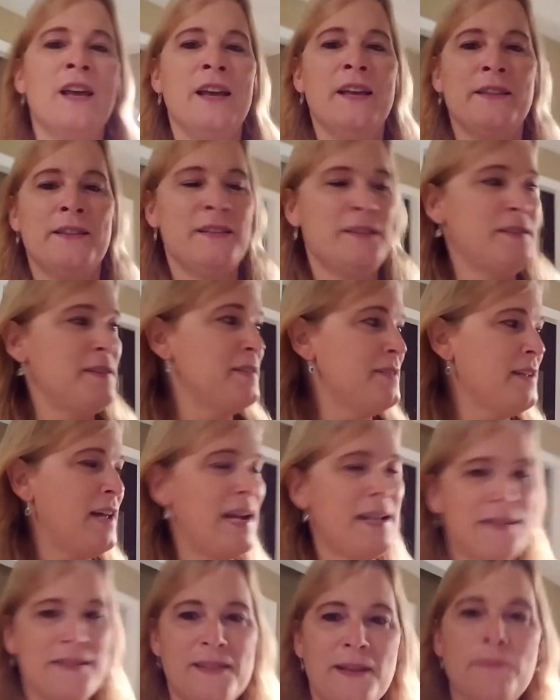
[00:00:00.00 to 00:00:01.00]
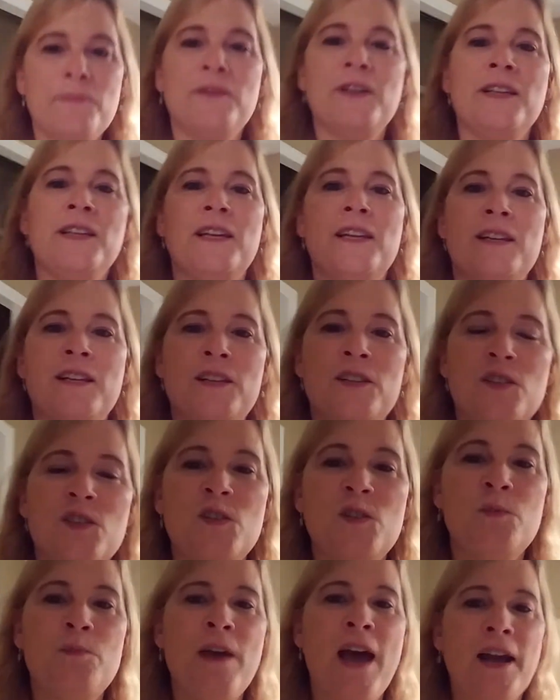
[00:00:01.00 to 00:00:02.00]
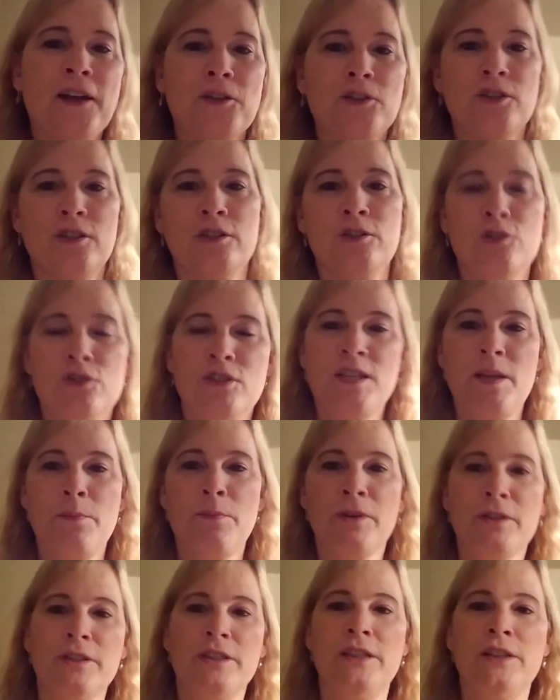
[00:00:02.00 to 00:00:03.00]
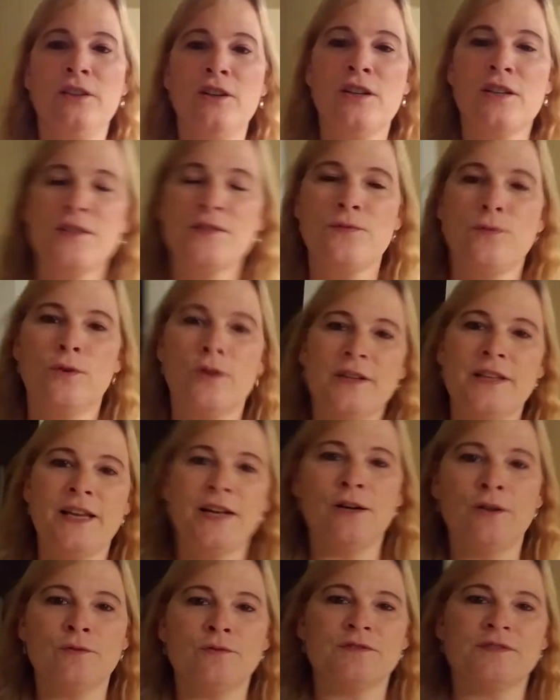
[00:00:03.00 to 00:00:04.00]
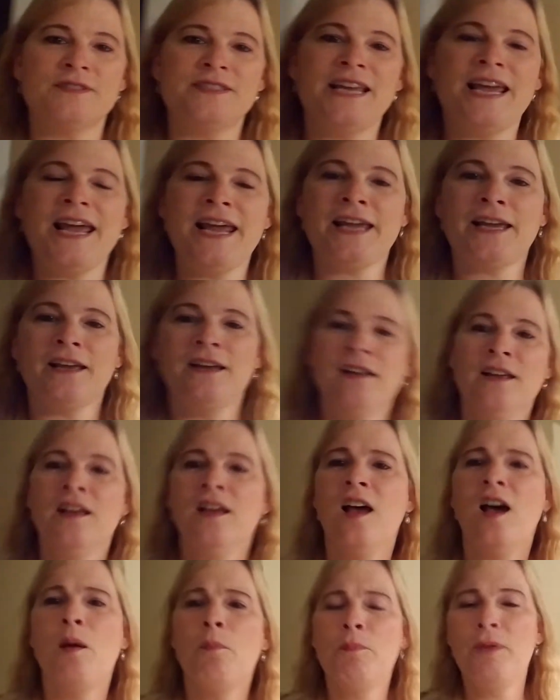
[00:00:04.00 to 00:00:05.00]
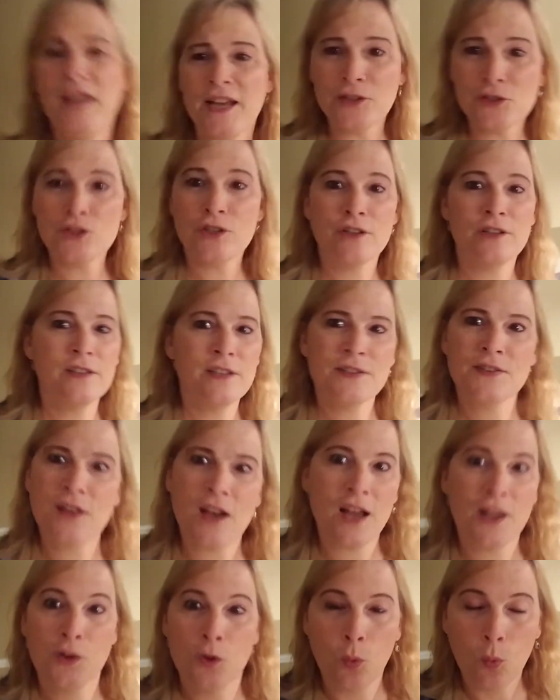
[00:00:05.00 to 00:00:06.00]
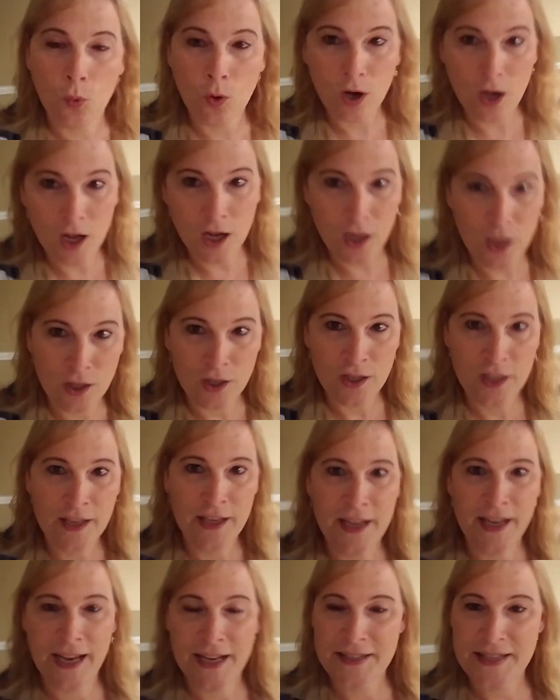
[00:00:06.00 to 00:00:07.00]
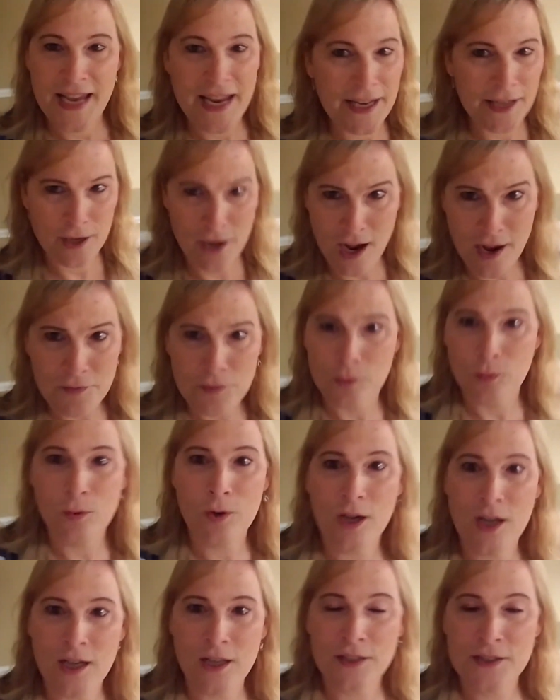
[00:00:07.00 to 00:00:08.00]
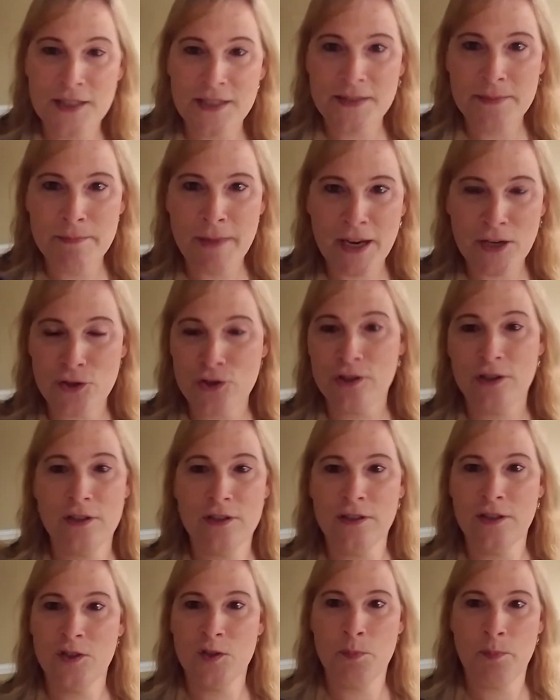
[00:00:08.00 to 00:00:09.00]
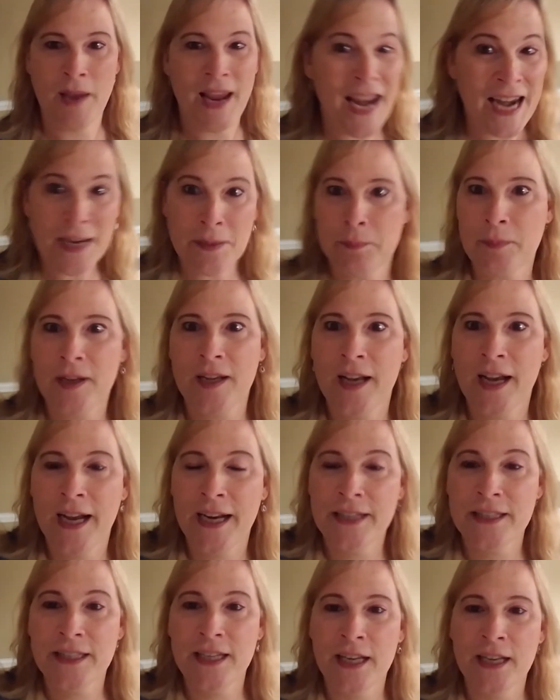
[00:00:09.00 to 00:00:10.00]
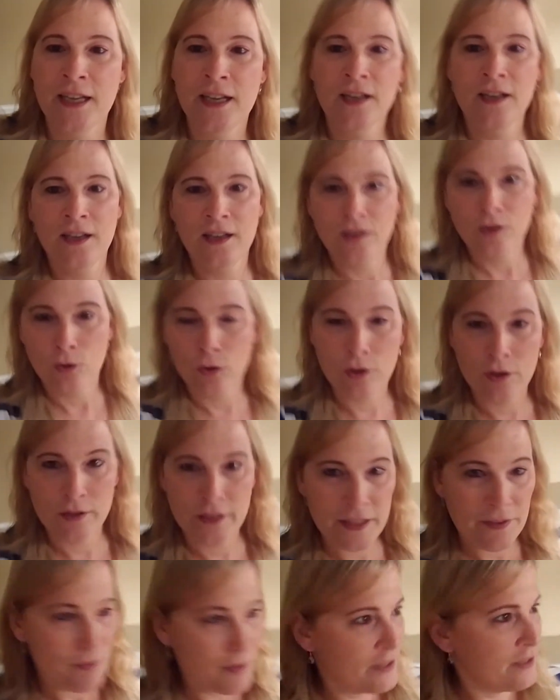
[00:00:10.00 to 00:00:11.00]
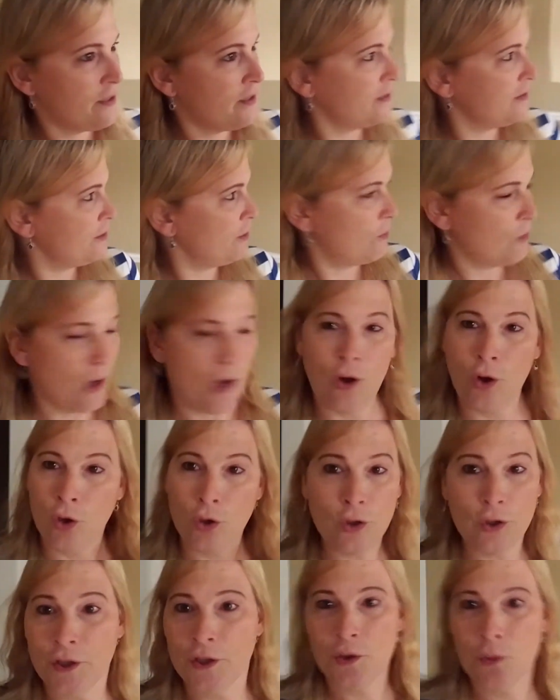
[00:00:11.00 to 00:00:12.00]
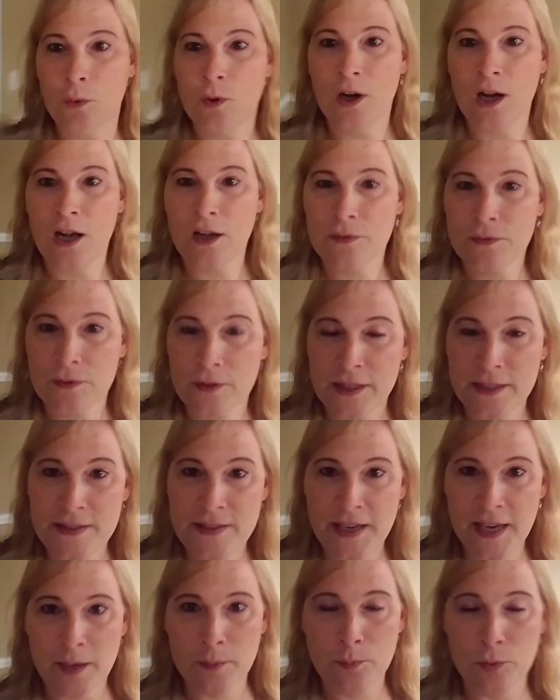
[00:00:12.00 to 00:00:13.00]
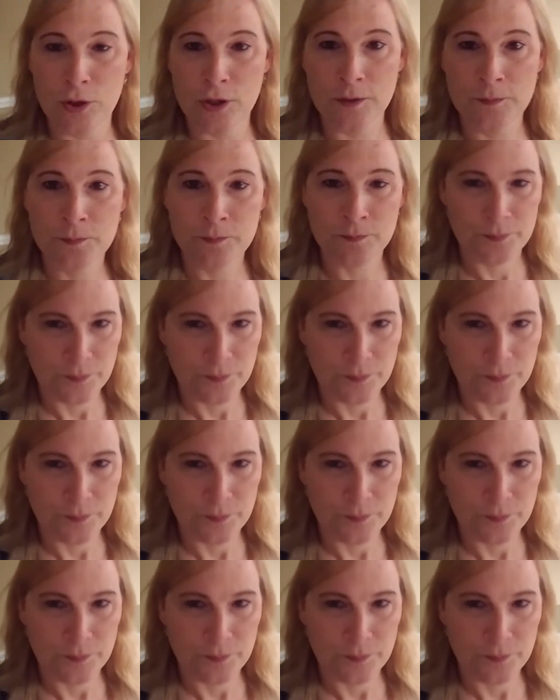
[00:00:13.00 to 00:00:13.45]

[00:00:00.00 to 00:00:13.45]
This is not something that an inspector typically looks for. They don't take a picture that's on the wall and take it off the wall to make sure there's paint behind it, or even, a hole in the wall, for example.